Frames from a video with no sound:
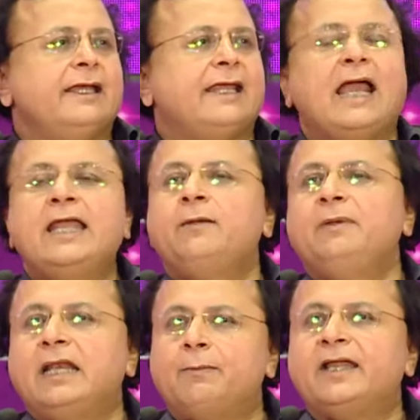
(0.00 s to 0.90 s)
can it
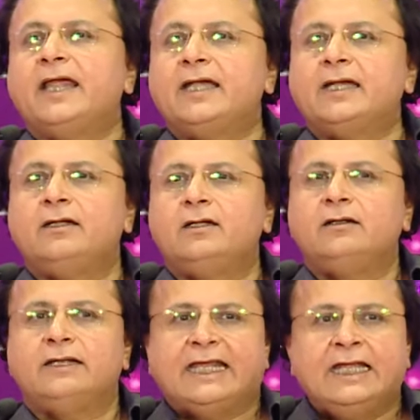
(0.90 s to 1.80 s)
be replicated
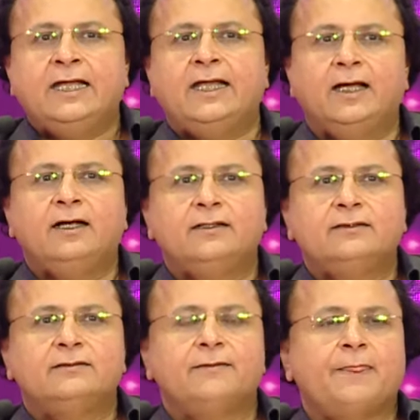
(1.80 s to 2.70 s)
in India?
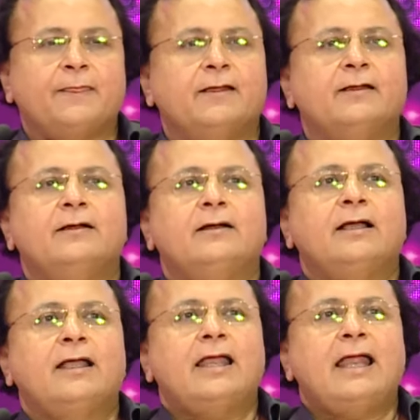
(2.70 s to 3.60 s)

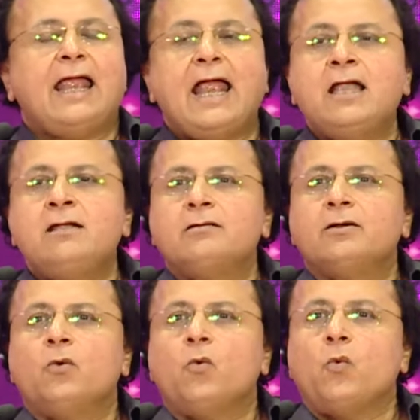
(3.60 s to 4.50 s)
And
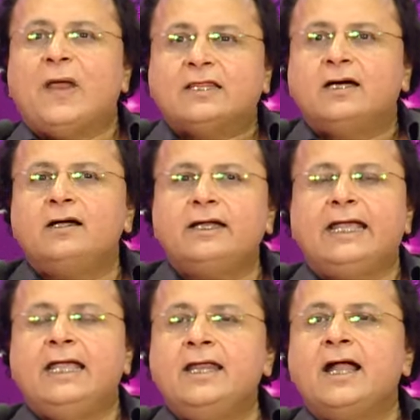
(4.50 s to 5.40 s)
whether
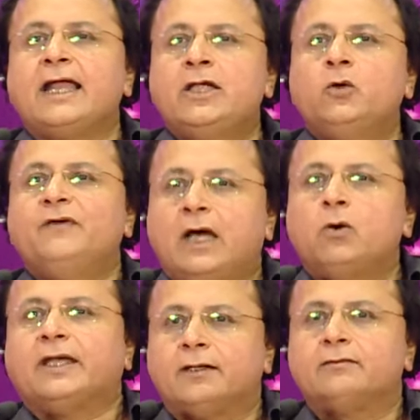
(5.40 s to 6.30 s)
India can do
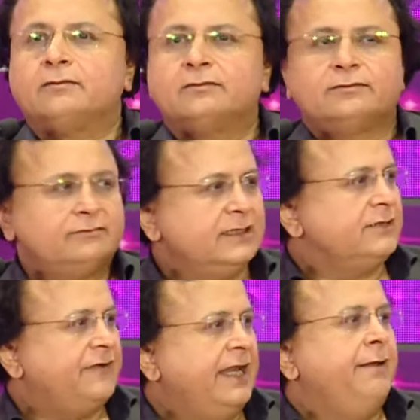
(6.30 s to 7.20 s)
without it? This is a
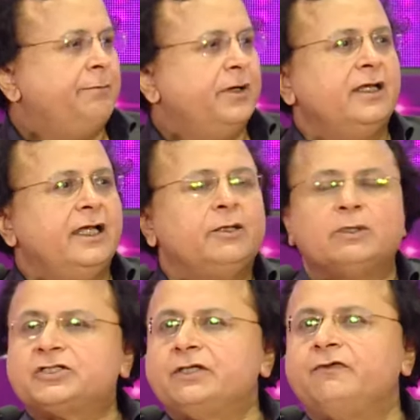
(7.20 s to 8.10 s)
very pertinent
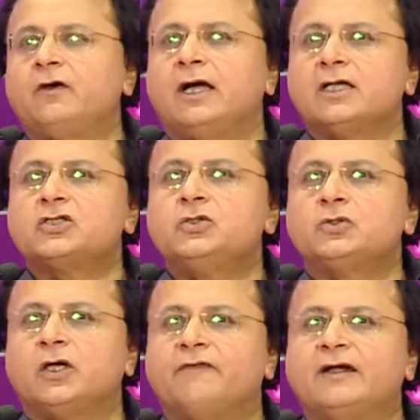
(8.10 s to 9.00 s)
question for us to
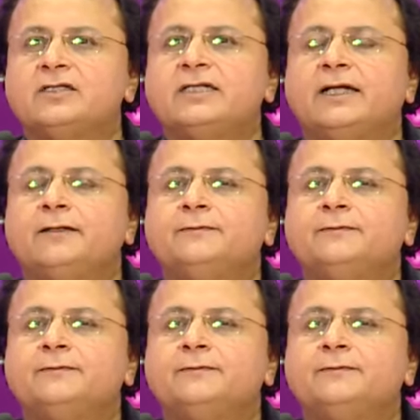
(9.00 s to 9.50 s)
sort of understand.